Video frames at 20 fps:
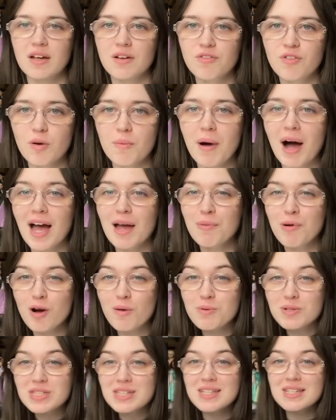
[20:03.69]
For my
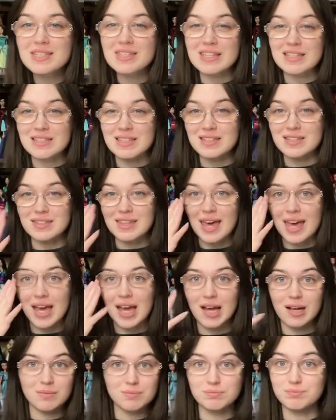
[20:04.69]
purposes, this is
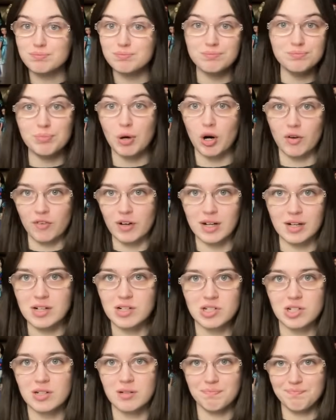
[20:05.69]
like perfect
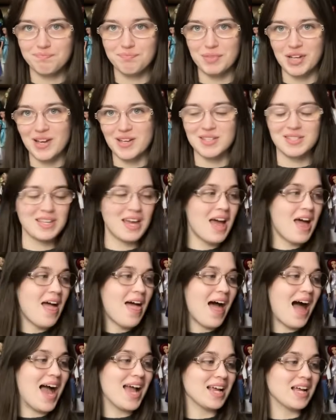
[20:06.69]
condition because
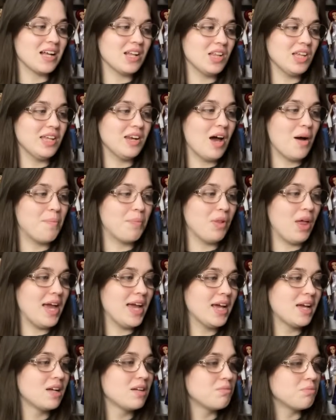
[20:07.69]
I can clean up
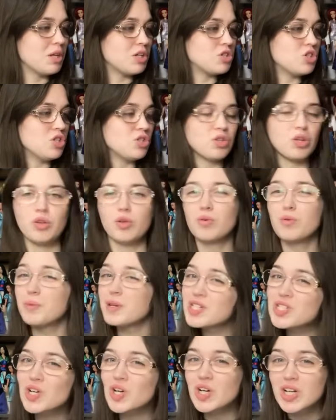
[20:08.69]
like that she's a little
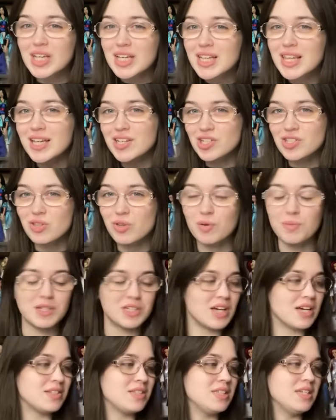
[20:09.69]
bit dirty, like she's a little bit
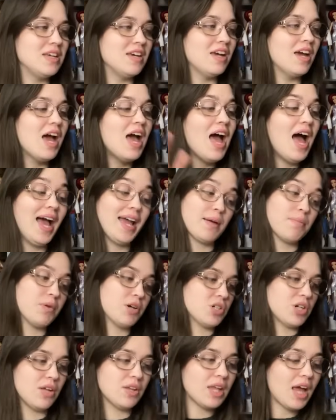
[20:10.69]
dusty. I can
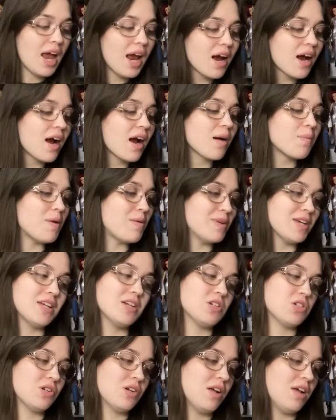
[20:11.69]
brush out the hair, maybe
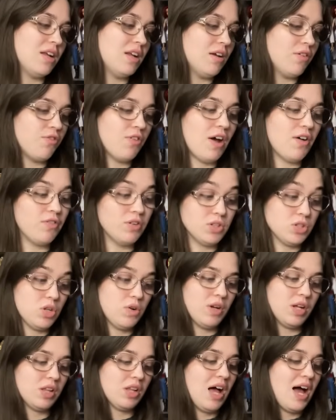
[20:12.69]
condition it if I feel so
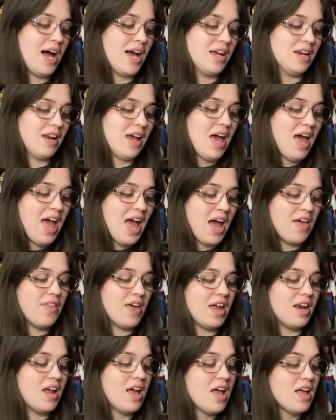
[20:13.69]
inclined. And
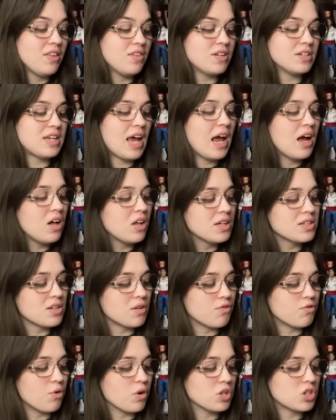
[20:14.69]
then the tail is
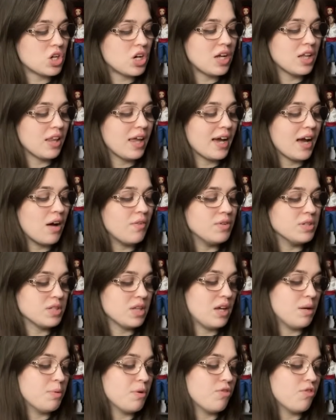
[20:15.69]
unfortunate. Like obviously
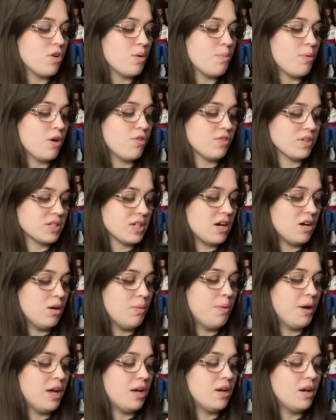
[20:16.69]
I'd prefer a perfect tail,
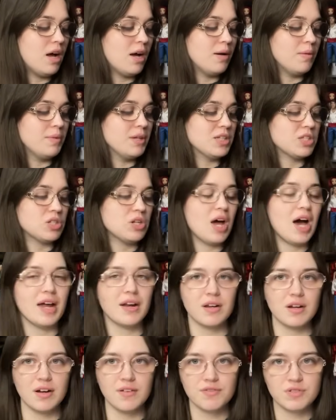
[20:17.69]
but um, it's not
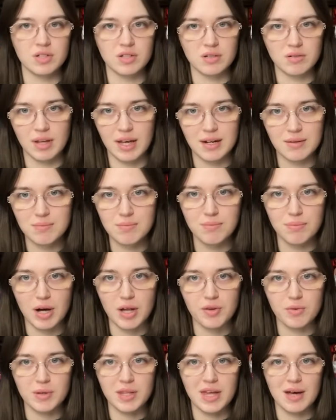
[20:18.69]
enough to like
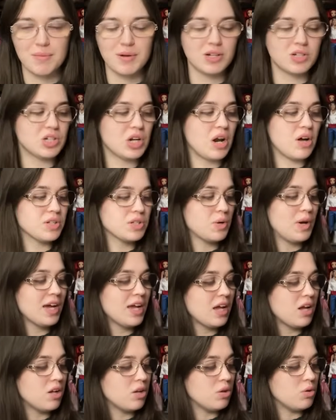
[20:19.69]
bother me that much. And also I
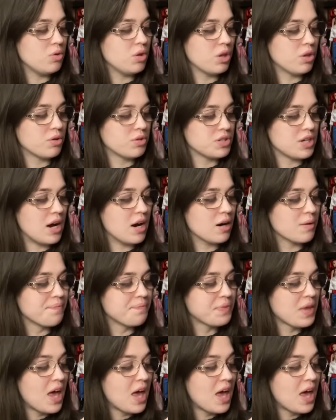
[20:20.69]
can glue the little tear.